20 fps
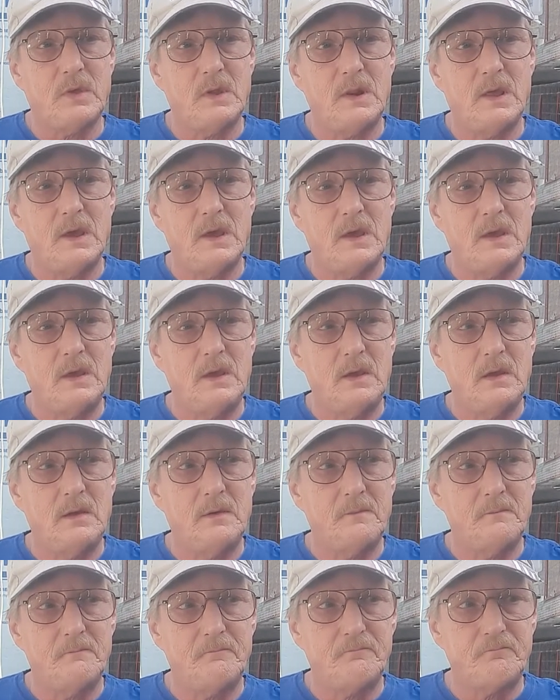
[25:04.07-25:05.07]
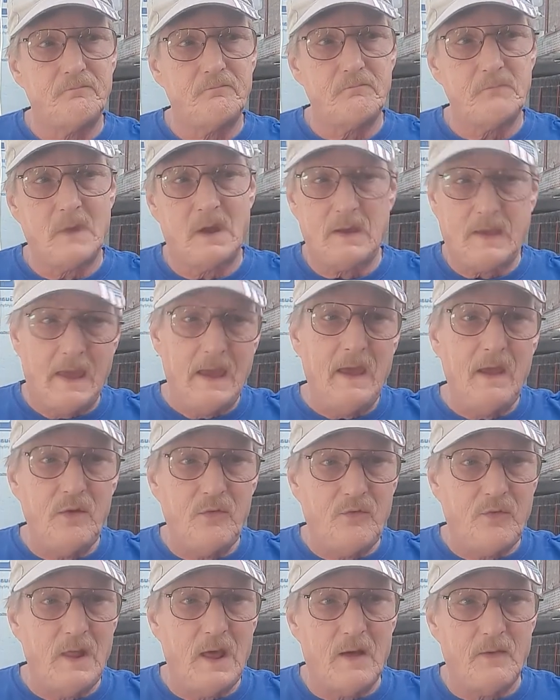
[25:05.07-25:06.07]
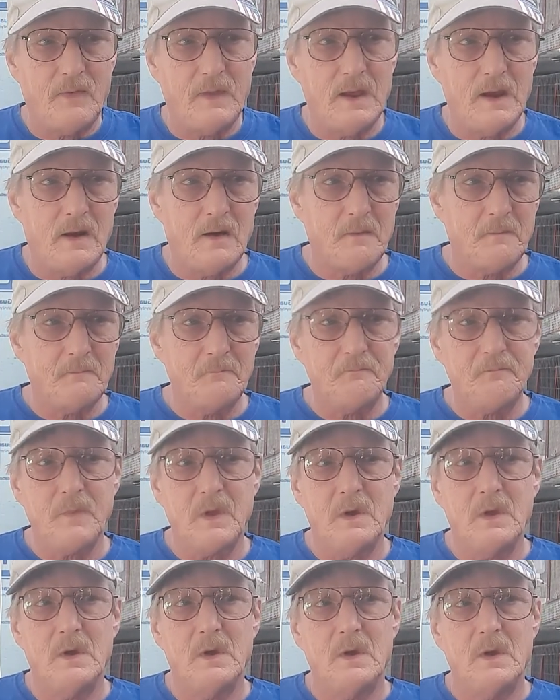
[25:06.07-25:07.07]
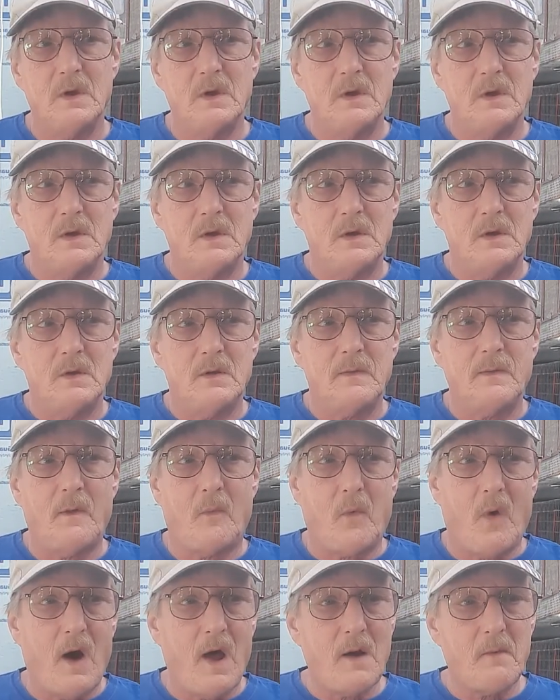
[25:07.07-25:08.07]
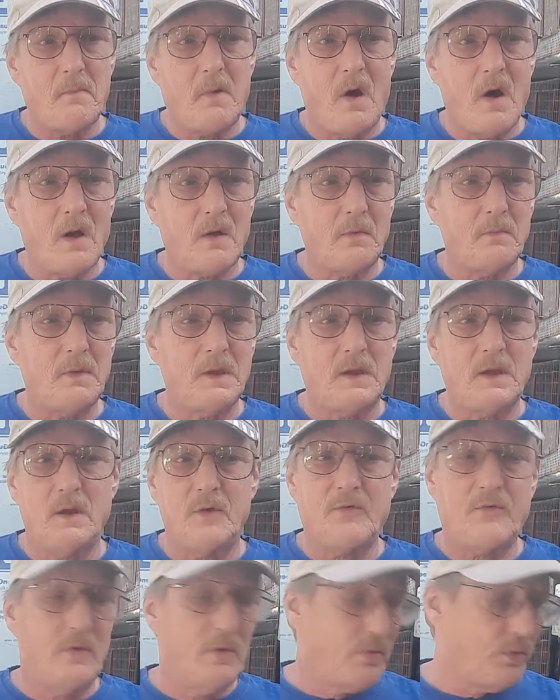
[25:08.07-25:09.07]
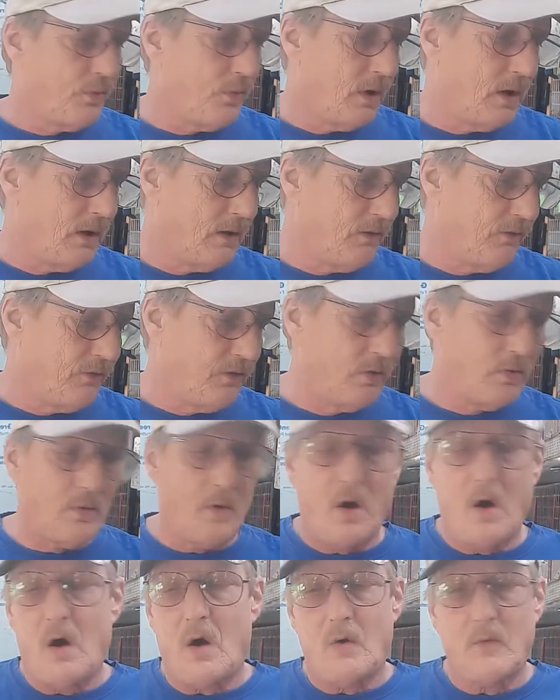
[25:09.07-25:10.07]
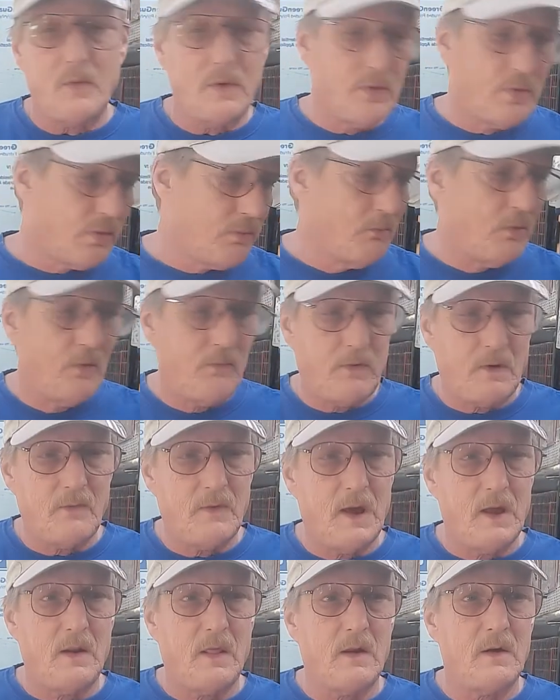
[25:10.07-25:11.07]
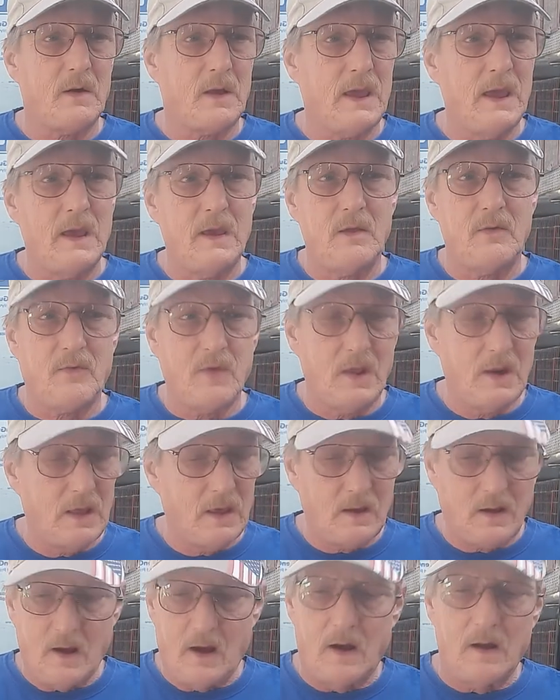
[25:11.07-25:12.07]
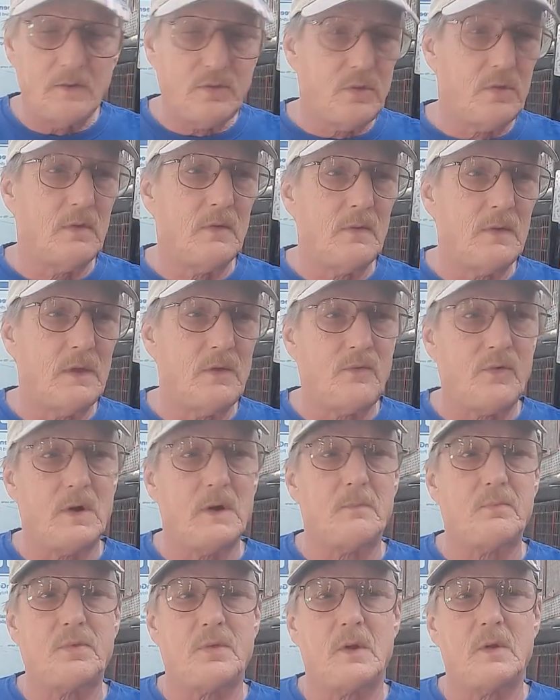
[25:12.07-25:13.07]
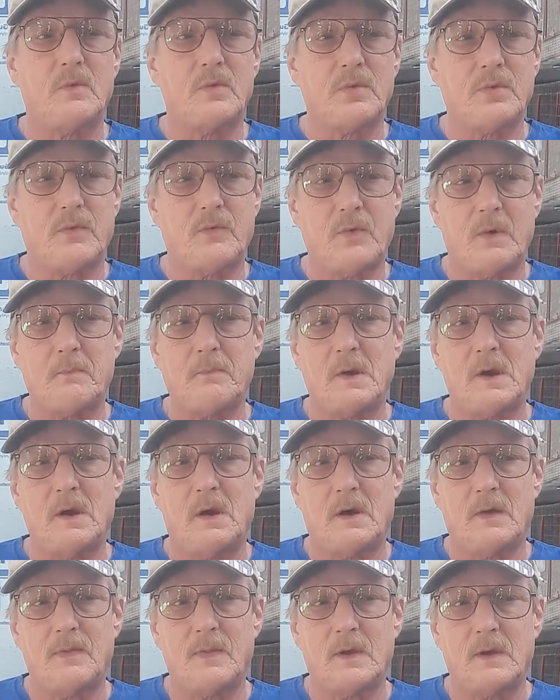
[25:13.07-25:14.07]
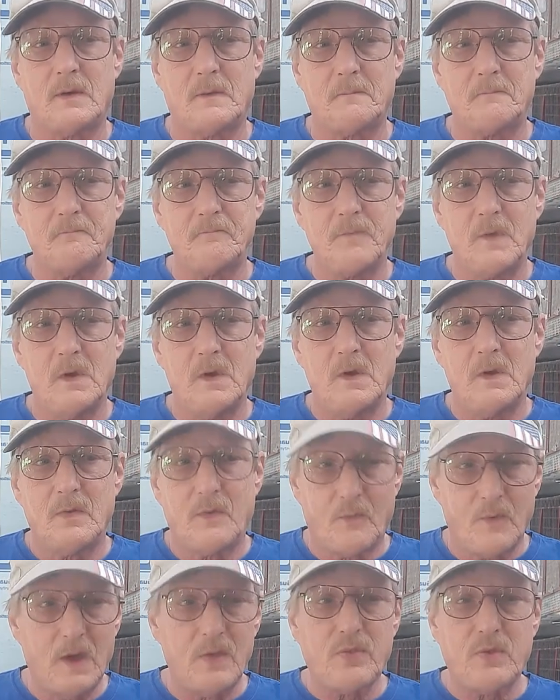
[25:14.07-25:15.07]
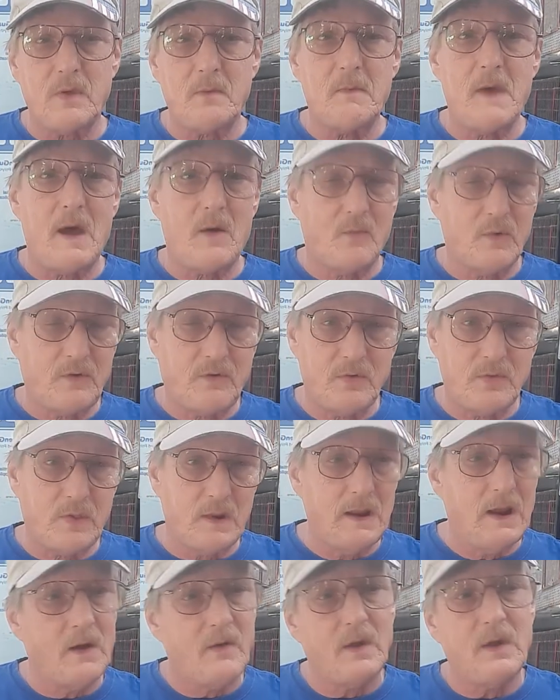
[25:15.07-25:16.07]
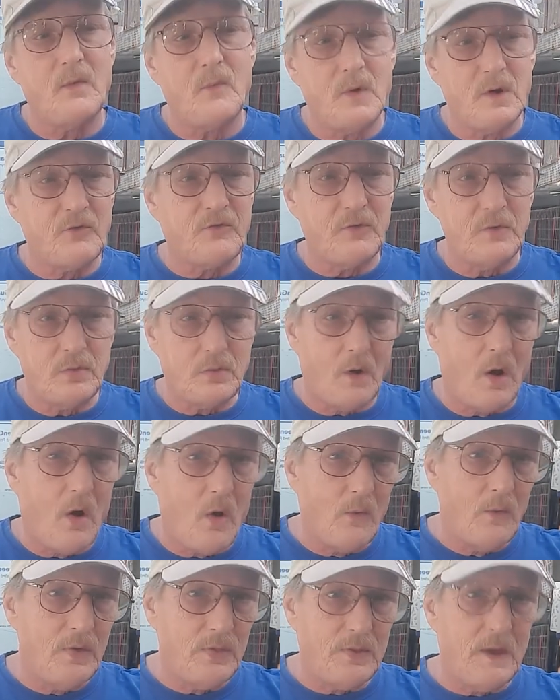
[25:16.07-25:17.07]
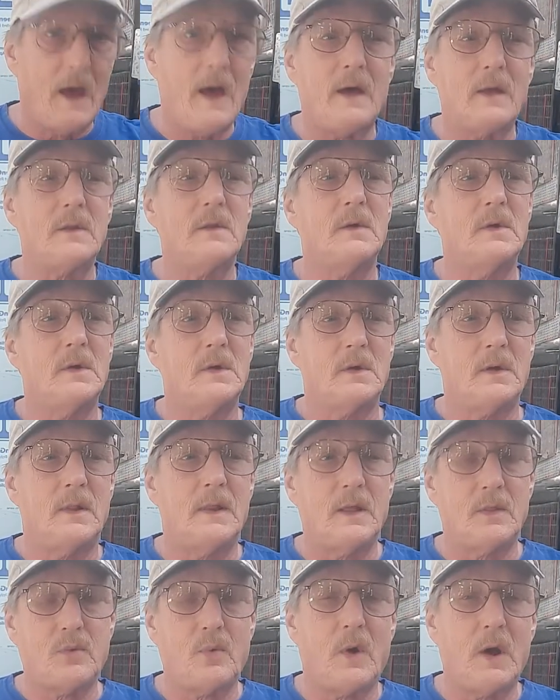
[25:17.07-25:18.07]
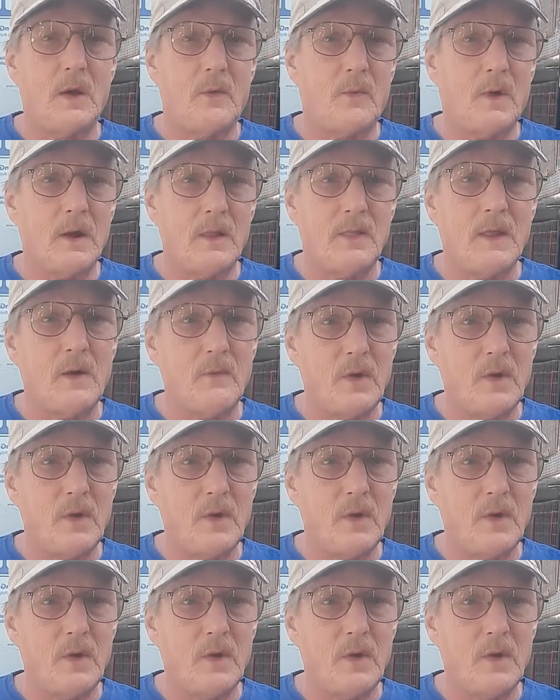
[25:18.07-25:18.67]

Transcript: in a, a cage down there the water bottle, because she's one, she's always moving around in her cage, and it constantly drips, and it was dripping on the, the resting net, which is an area where she's always at, and that's why I wanted that